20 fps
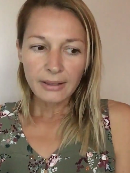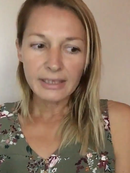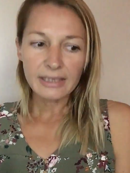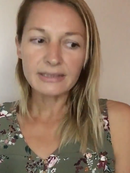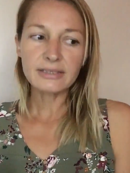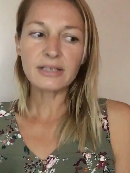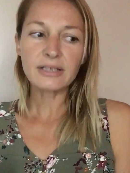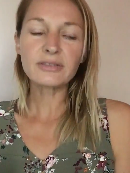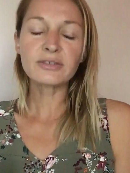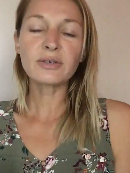
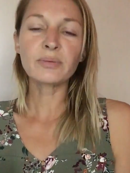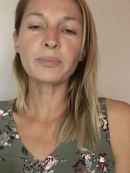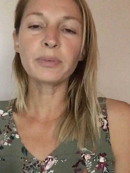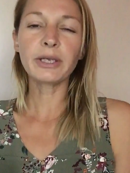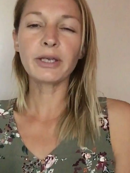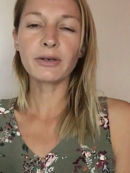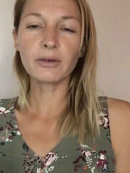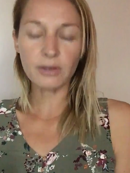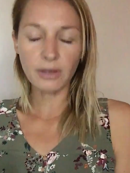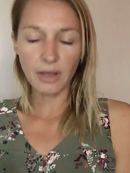It doesn't
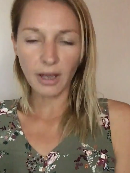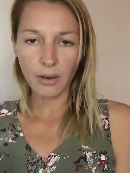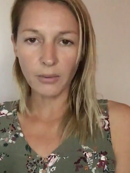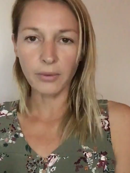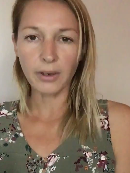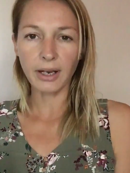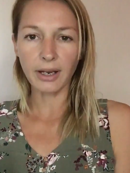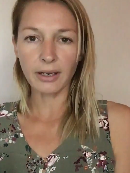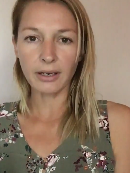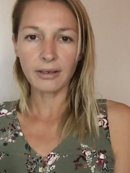appear that
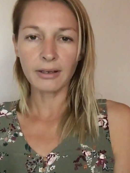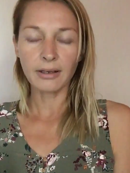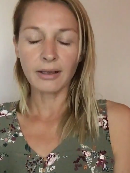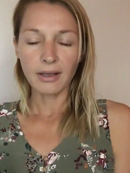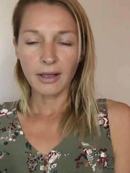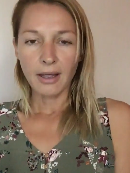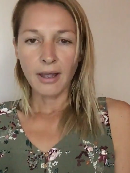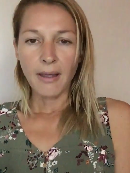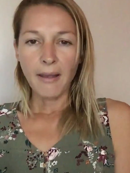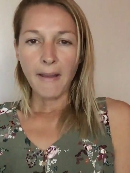way,
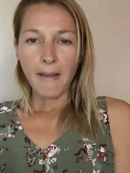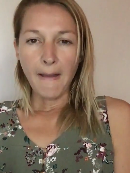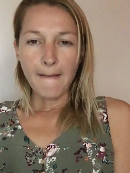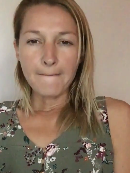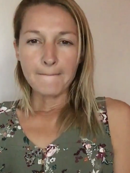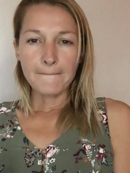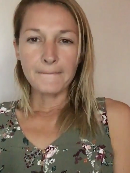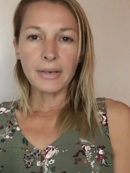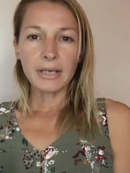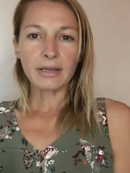
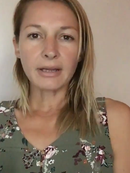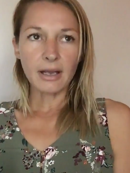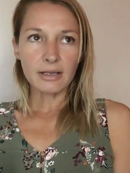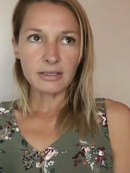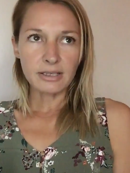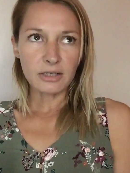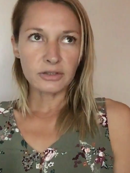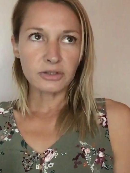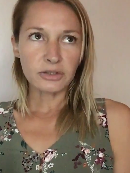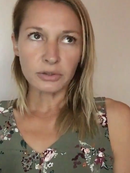but
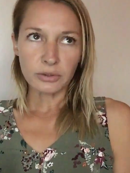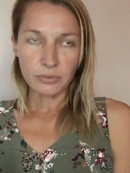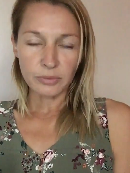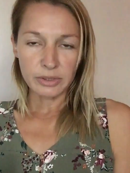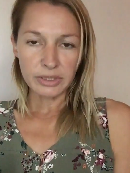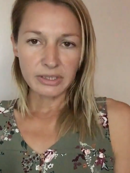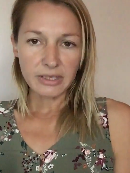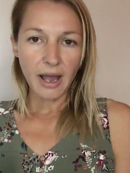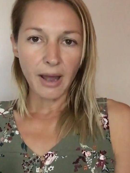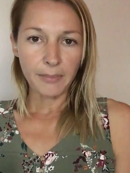that's actually
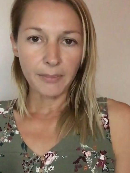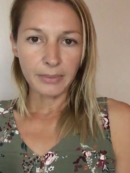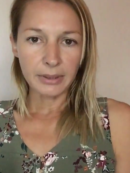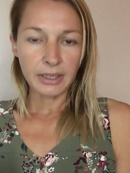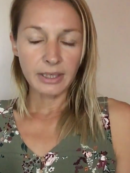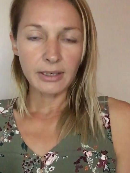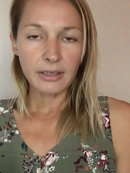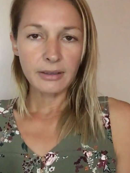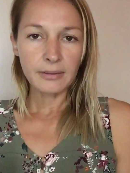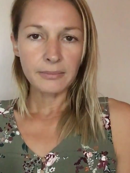what's
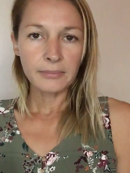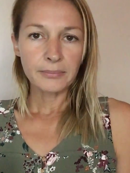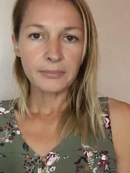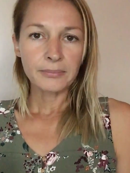happening.